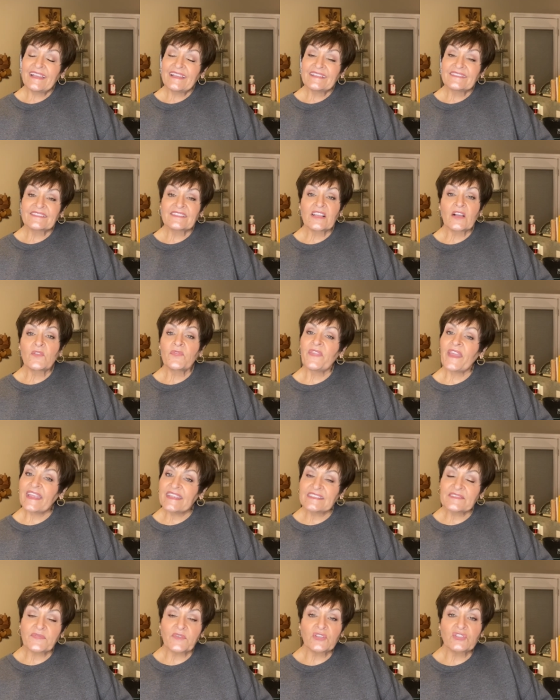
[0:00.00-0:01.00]
So
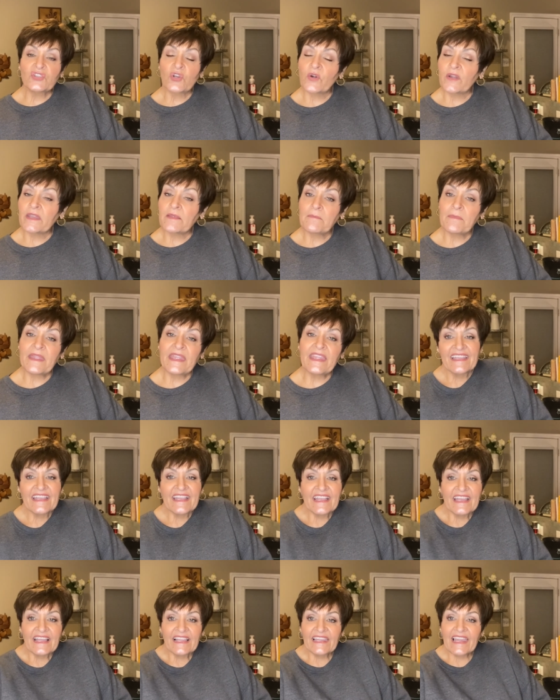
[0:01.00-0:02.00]
thanks for joining me.
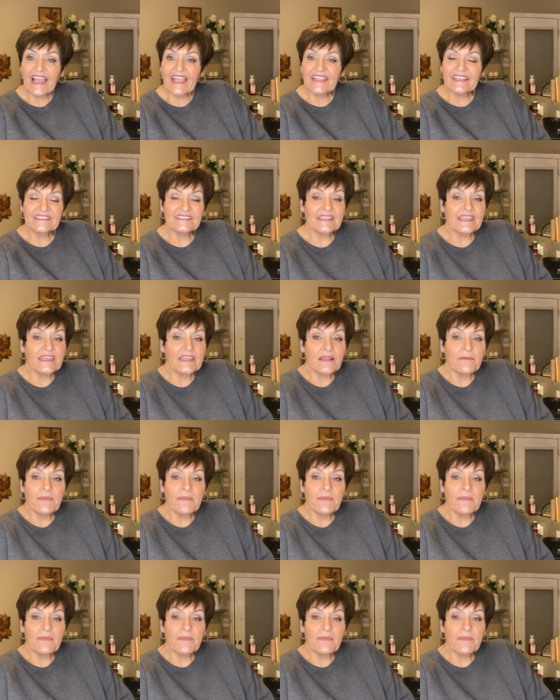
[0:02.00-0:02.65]
Like I said,